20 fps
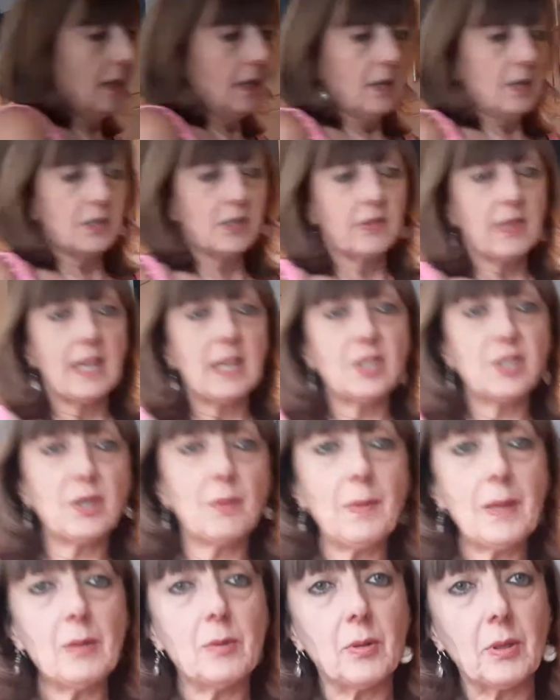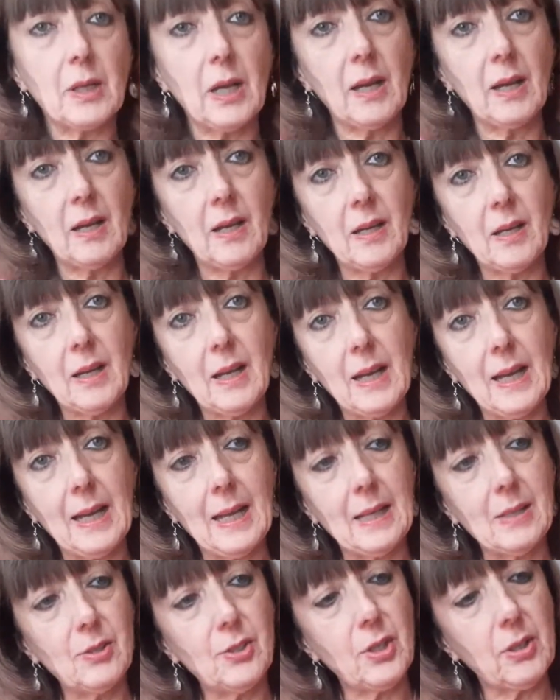So there's your milk,
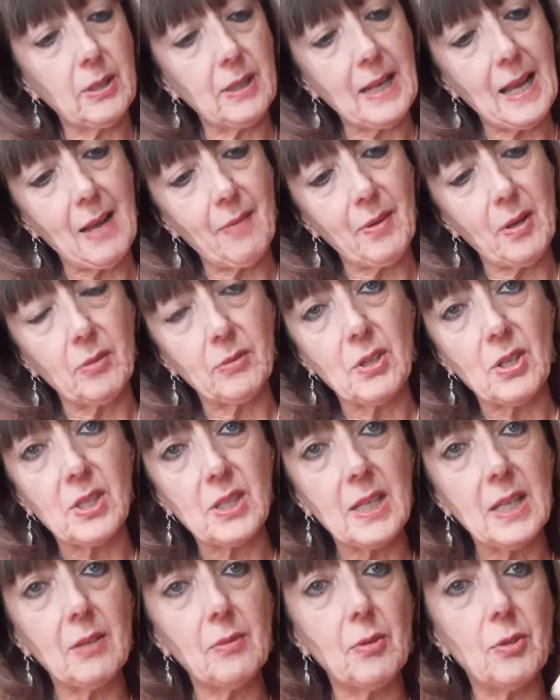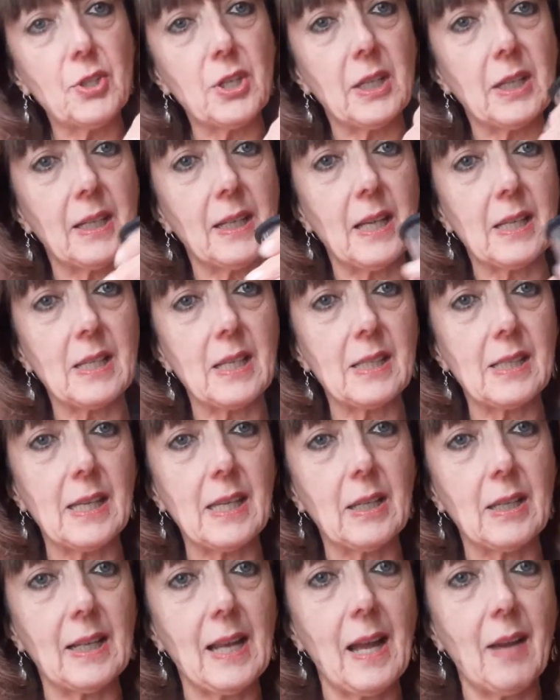and you can have it on your cereals. You can, as I say, you
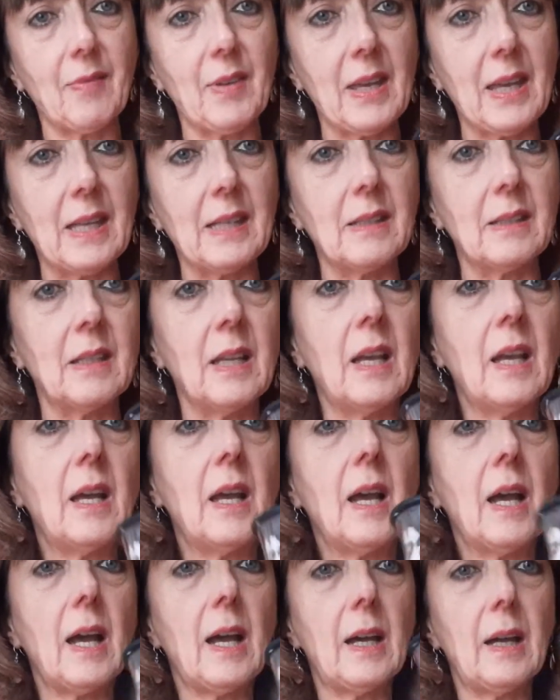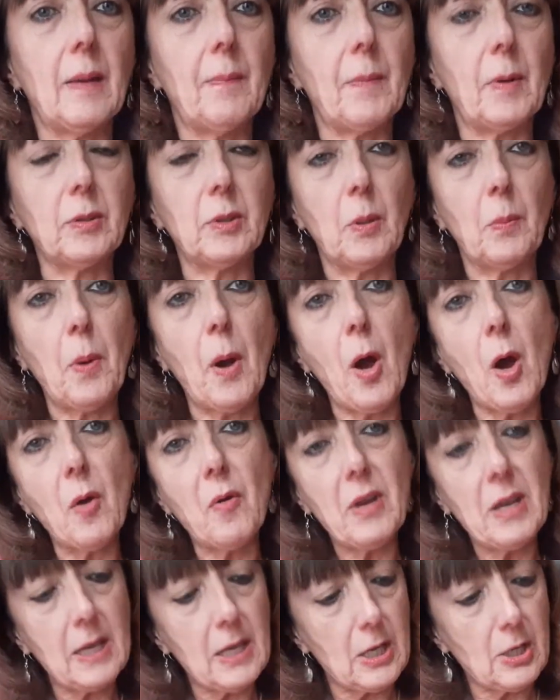can have it in on your
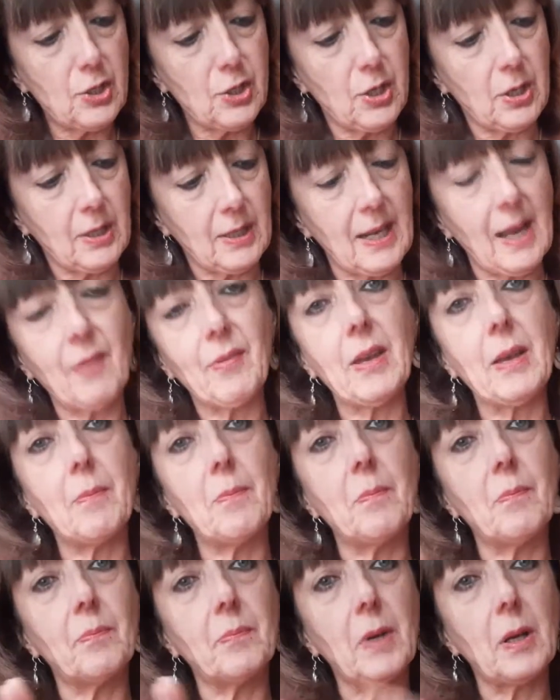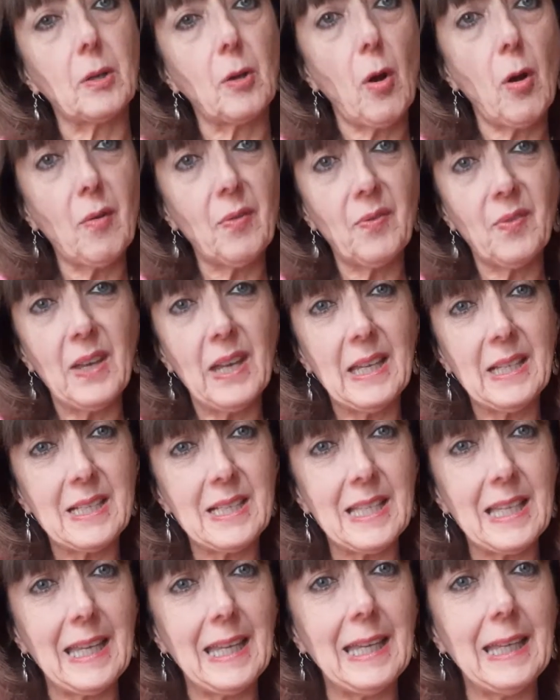porridge. You can have it in a coffee,
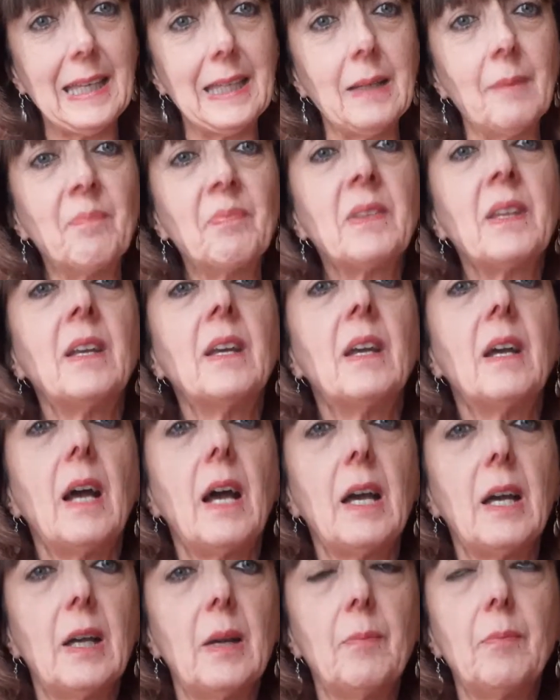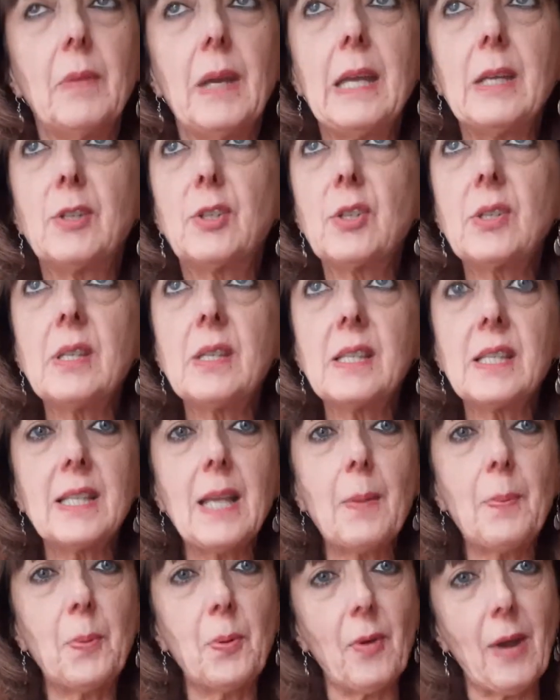tea. It doesn't
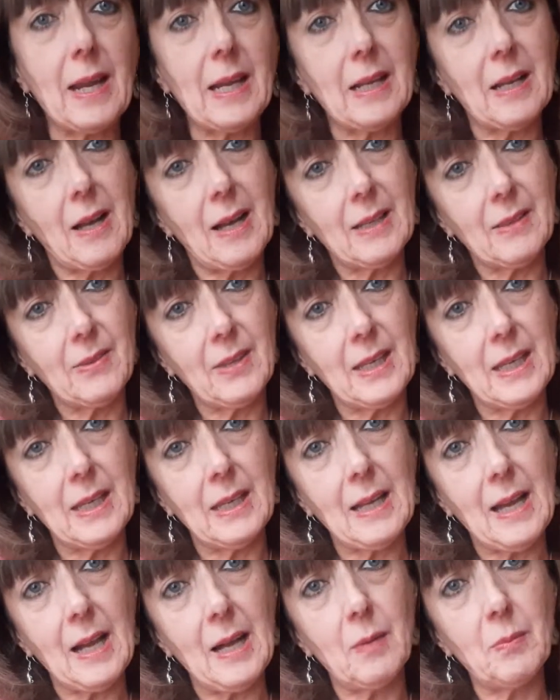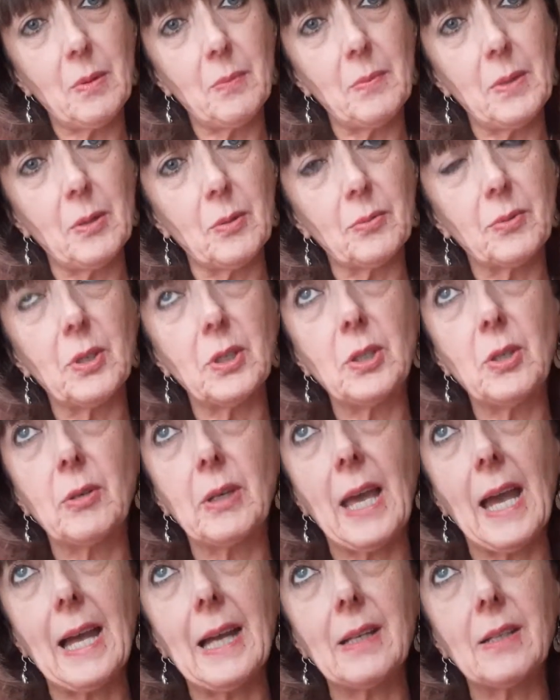separate like the almond milk that you
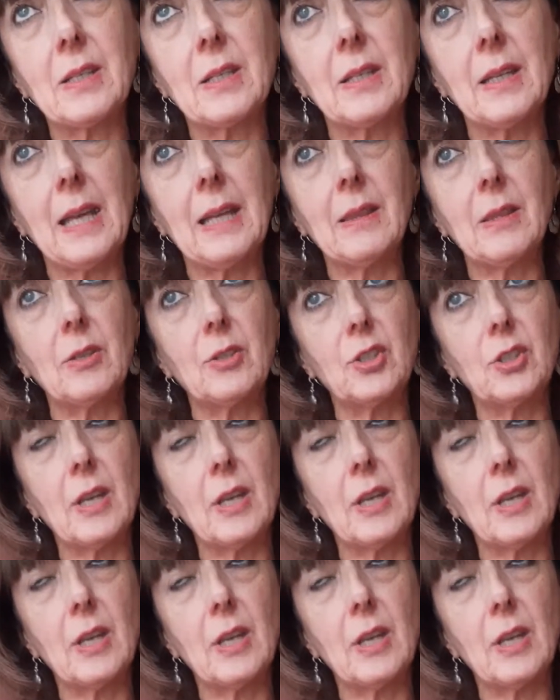get in the